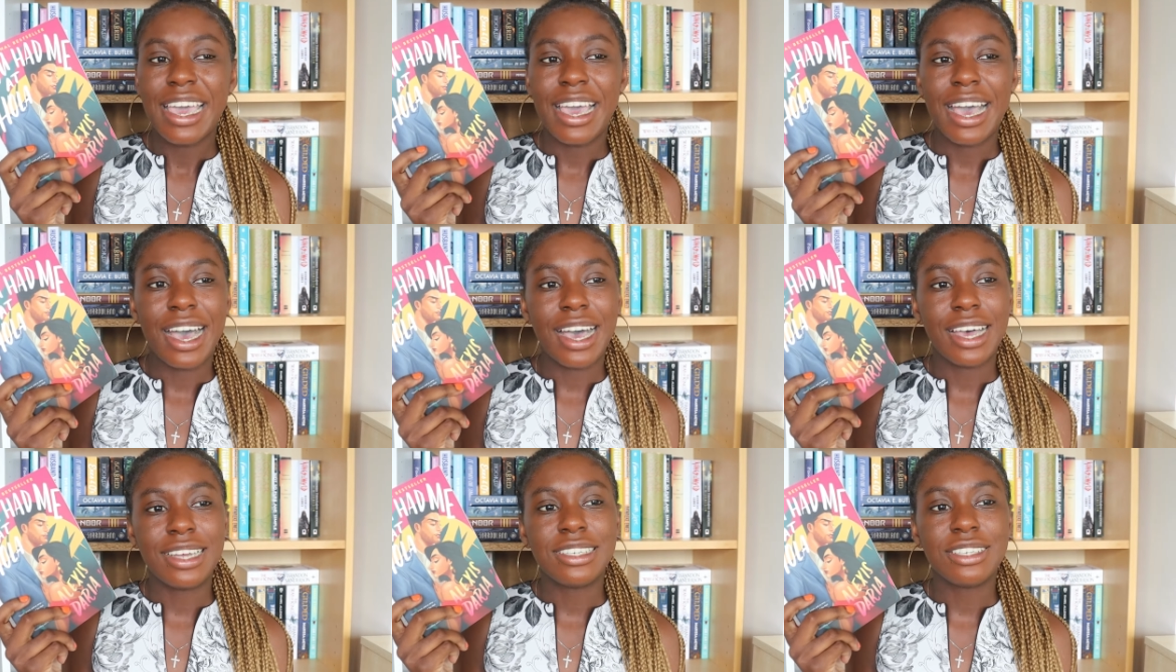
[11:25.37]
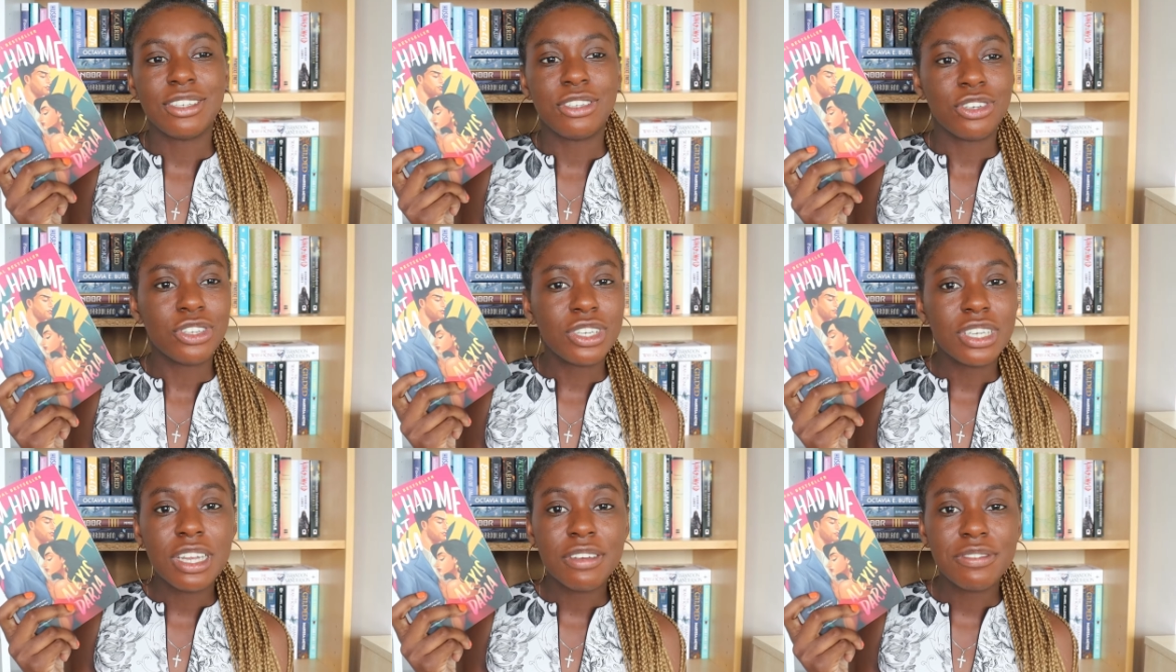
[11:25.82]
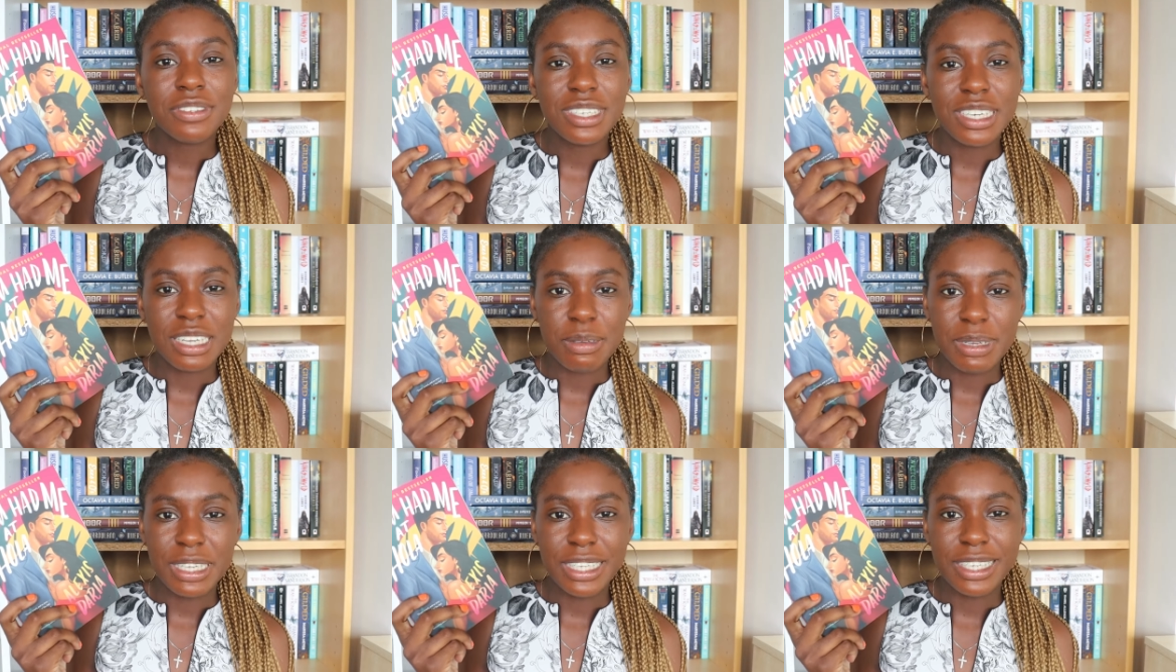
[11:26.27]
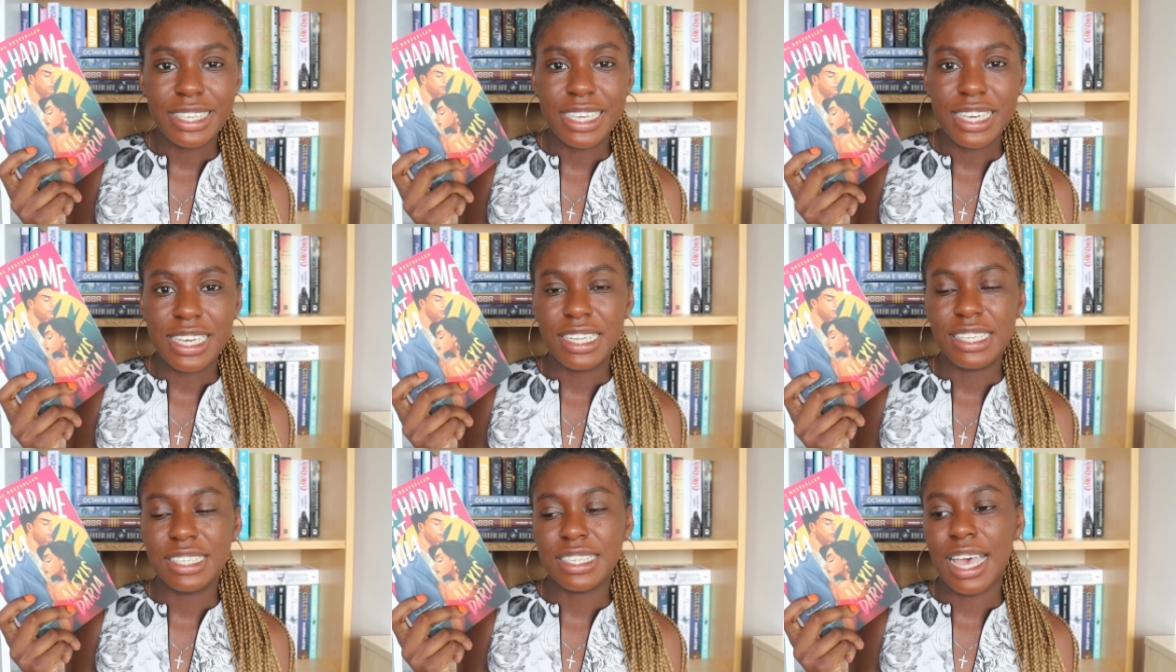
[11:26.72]
It had good enough steamy
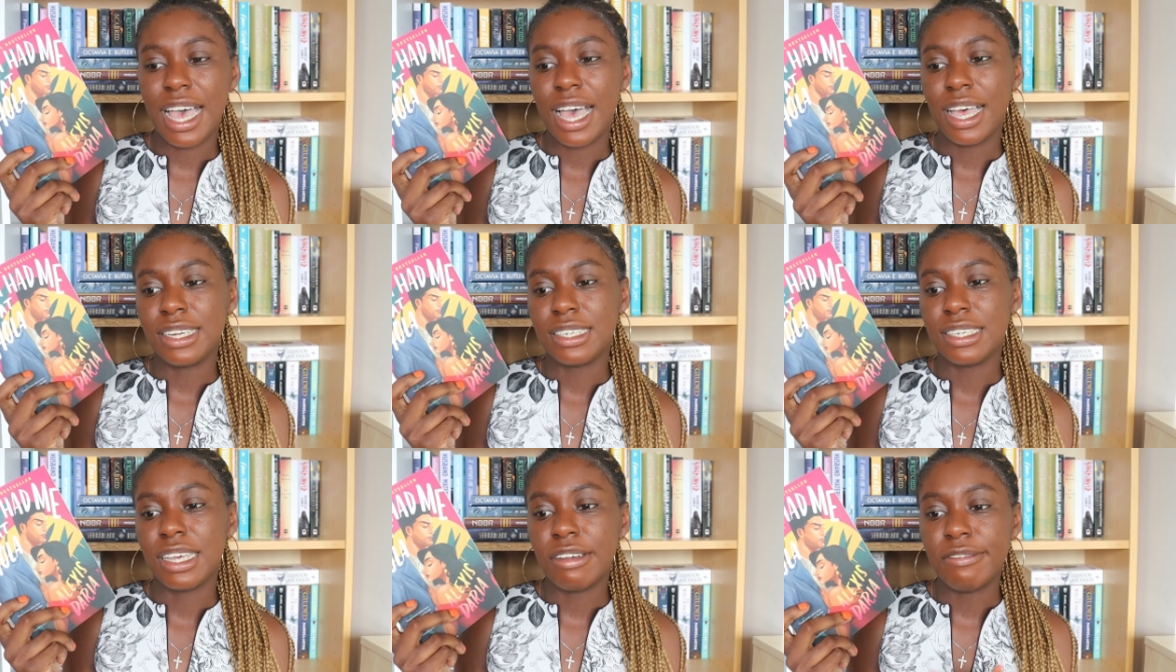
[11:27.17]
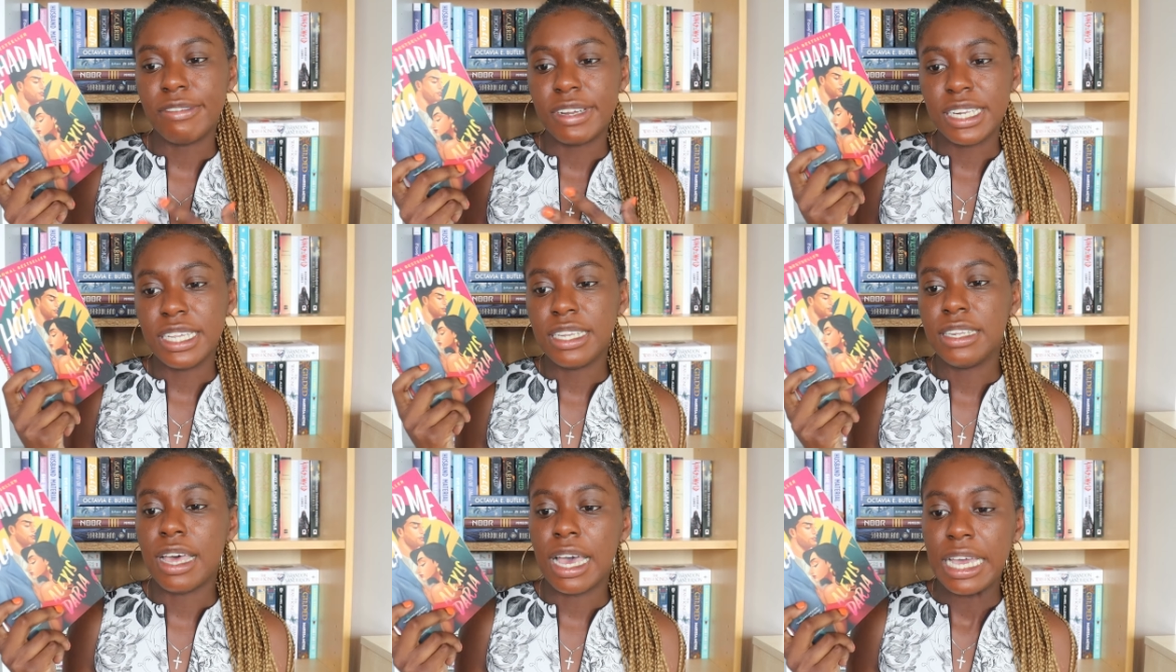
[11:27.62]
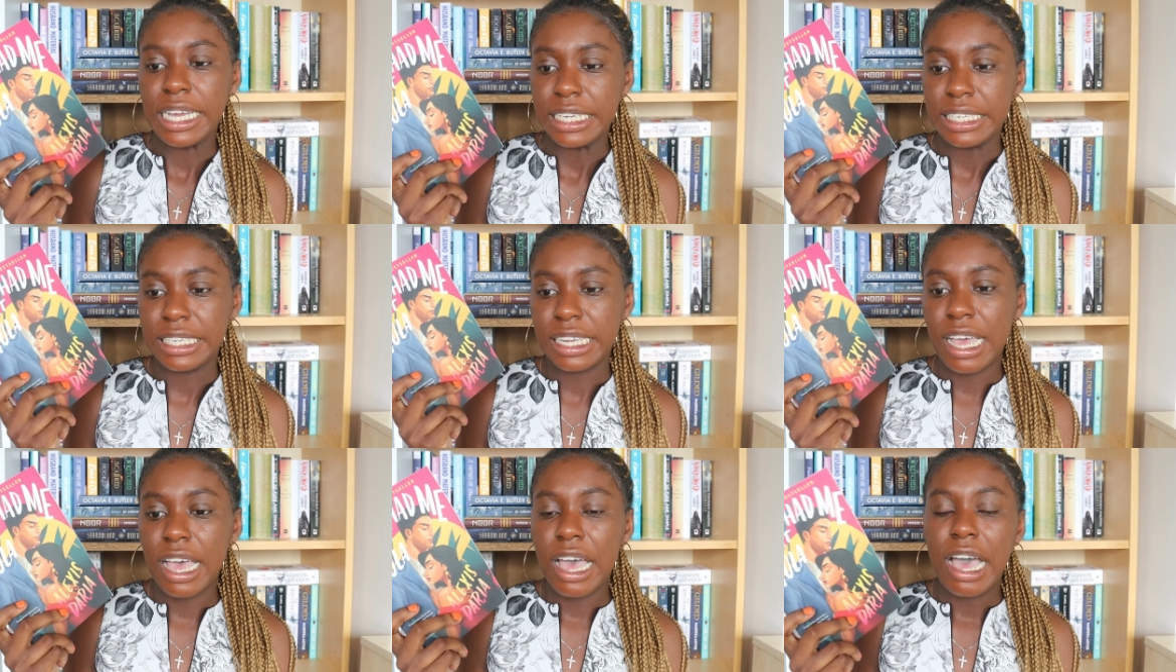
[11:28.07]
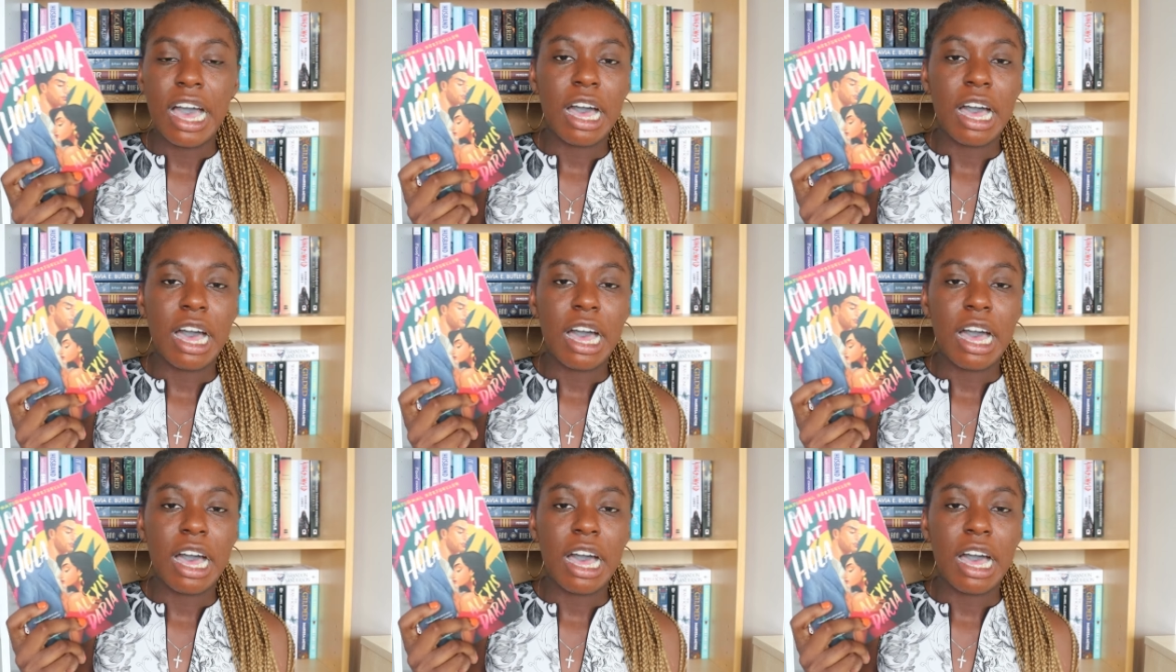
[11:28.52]
scenes and I really liked